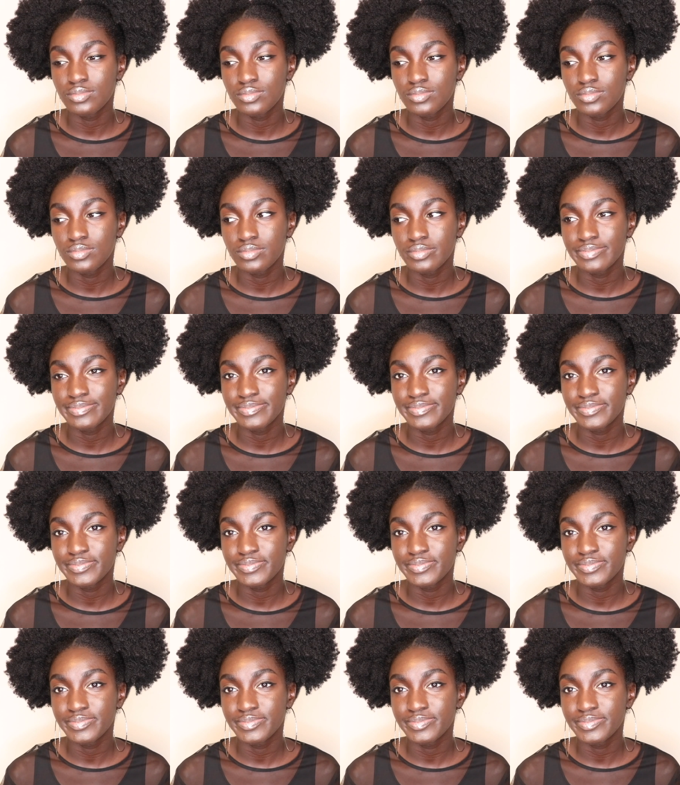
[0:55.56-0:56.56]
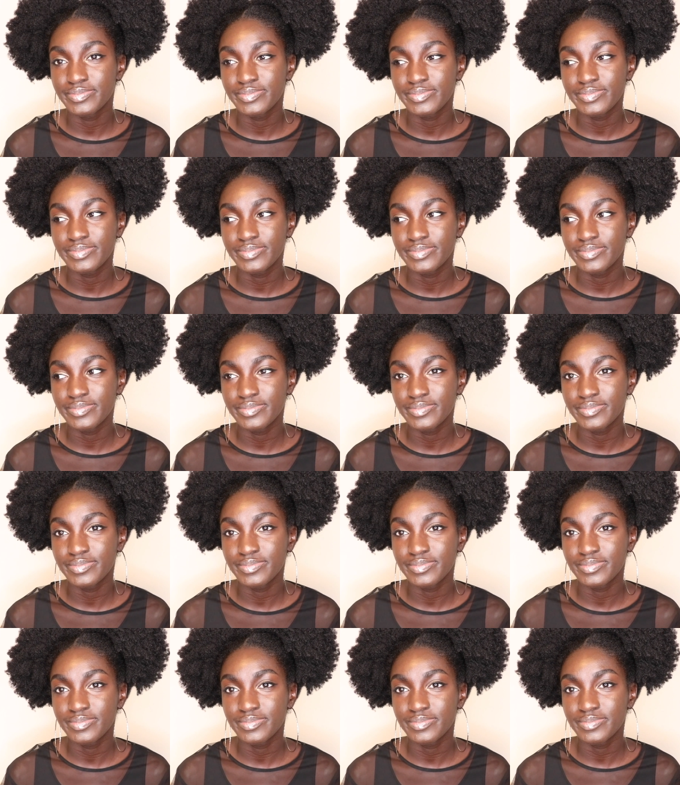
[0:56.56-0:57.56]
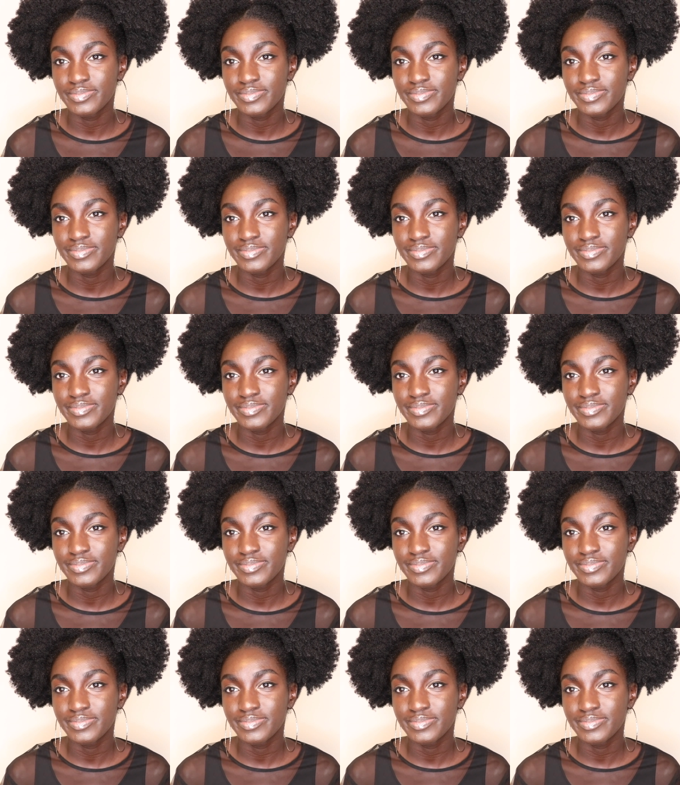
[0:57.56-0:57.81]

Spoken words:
Nobody speaks.